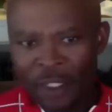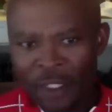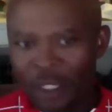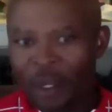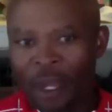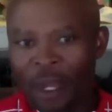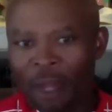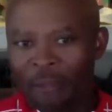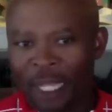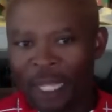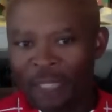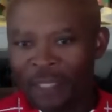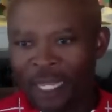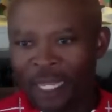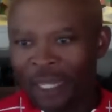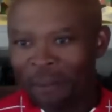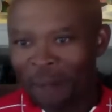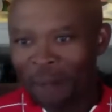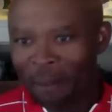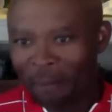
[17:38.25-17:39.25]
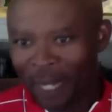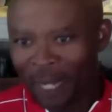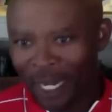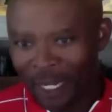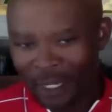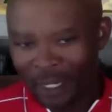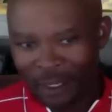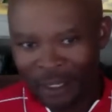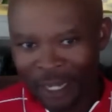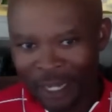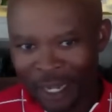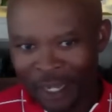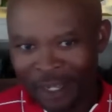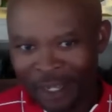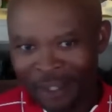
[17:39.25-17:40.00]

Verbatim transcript: No, I'm not taking my bike. Uh,